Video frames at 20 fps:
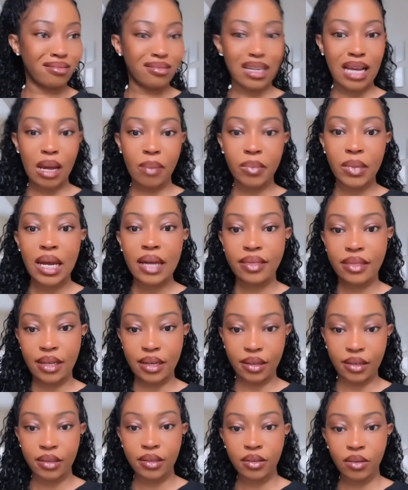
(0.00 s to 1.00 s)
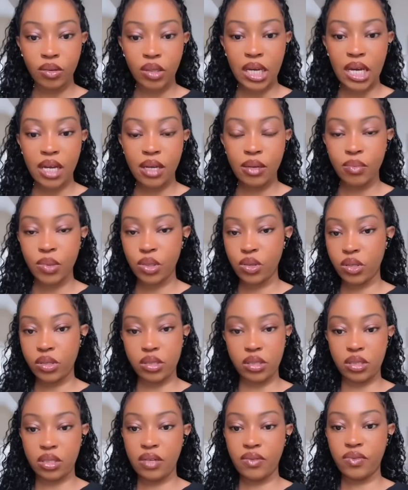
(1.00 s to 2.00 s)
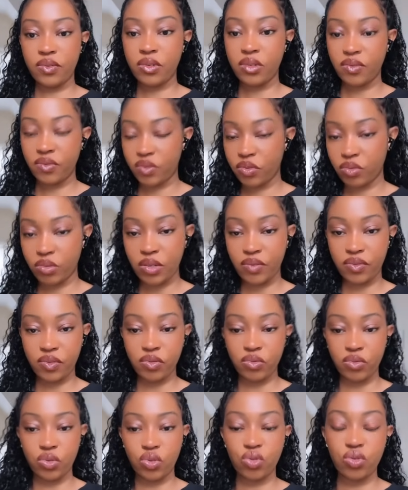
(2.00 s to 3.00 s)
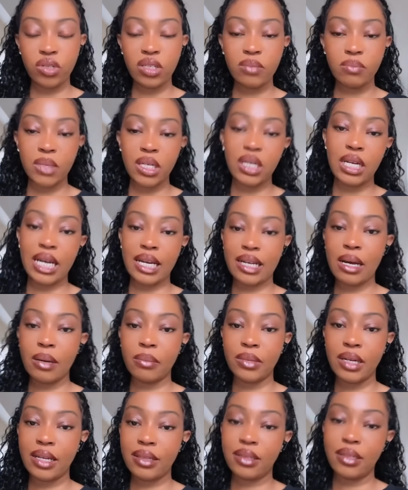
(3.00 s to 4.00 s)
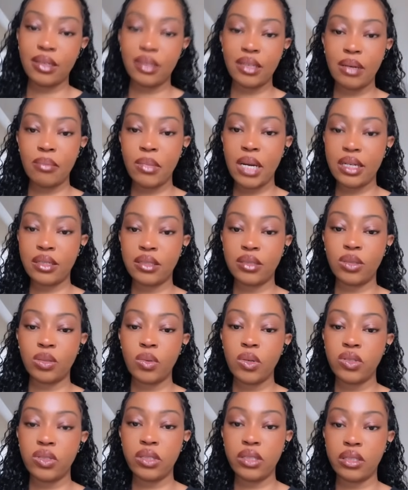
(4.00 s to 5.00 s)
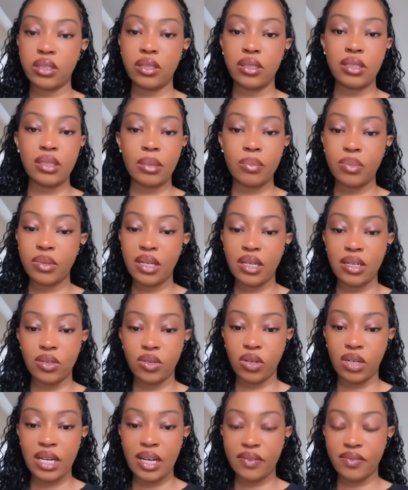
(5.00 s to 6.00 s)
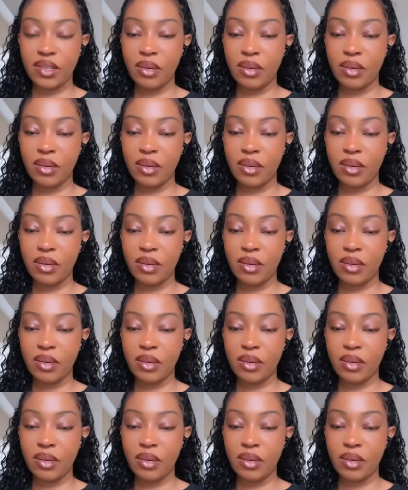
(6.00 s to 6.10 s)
I'm nothing, okay? Because if you treat me like I'm nothing, then might as well just disappear in your life.